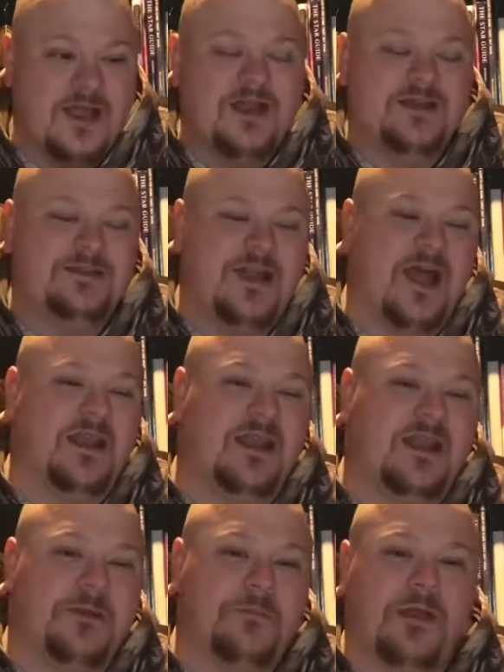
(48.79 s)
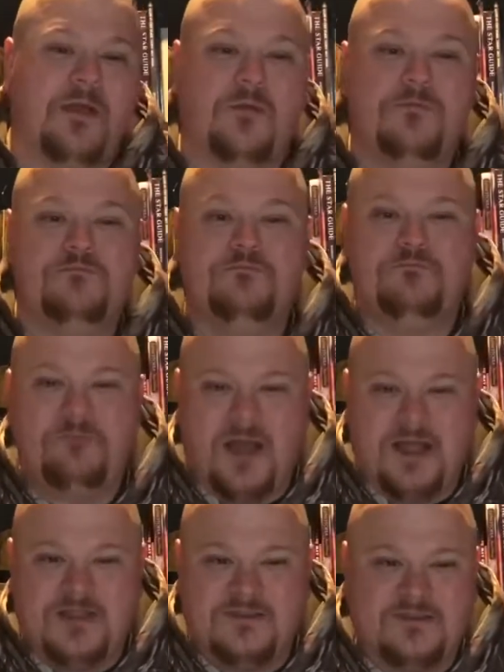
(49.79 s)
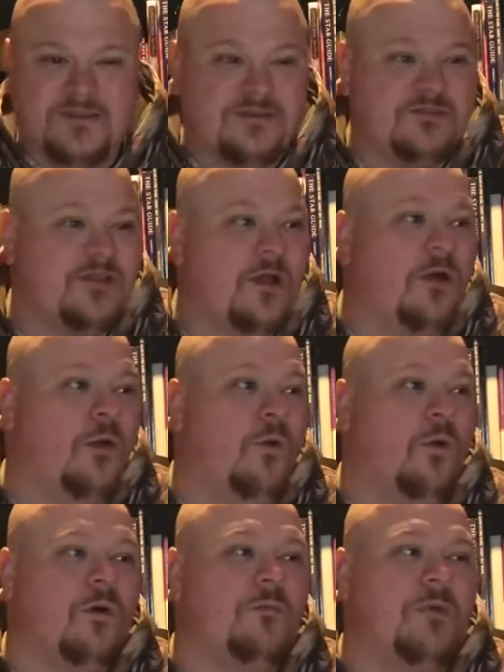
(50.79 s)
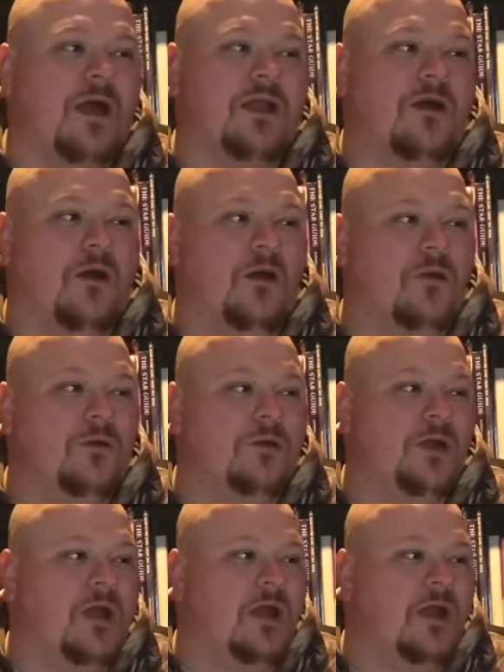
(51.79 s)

not letting my own biases or my own